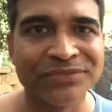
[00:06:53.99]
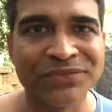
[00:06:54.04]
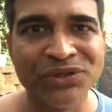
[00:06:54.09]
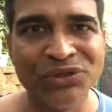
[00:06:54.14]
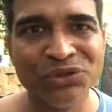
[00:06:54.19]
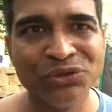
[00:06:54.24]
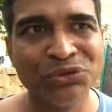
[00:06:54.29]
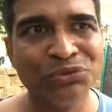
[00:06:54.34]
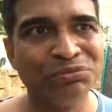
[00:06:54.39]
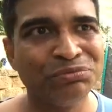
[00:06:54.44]

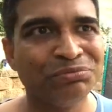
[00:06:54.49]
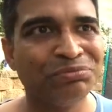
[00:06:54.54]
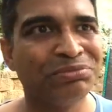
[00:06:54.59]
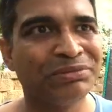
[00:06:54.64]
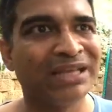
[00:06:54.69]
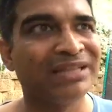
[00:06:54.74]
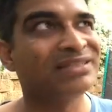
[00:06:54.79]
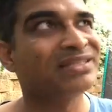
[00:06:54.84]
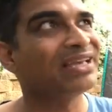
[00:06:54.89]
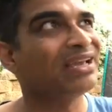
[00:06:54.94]
you
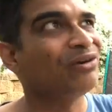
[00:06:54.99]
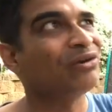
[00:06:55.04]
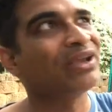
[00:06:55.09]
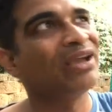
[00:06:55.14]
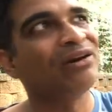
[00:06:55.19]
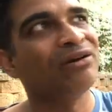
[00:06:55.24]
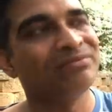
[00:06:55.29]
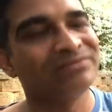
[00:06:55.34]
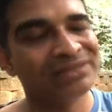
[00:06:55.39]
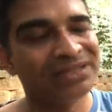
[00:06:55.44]
can say,
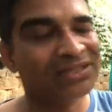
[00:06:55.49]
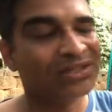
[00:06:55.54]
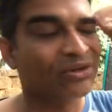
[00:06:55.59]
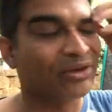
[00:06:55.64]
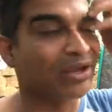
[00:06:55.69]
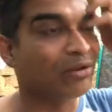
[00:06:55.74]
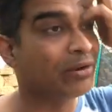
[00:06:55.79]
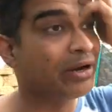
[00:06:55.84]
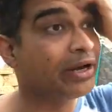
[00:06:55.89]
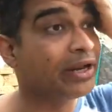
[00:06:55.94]
okay, it's
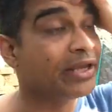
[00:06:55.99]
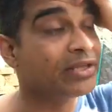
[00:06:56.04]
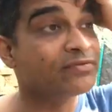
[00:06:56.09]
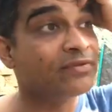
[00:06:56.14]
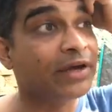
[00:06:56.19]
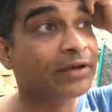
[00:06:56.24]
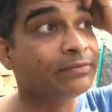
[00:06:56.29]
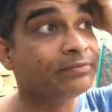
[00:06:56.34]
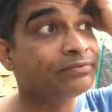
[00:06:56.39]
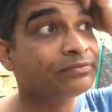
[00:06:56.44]
okay, one day is
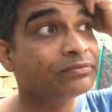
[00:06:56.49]
fine,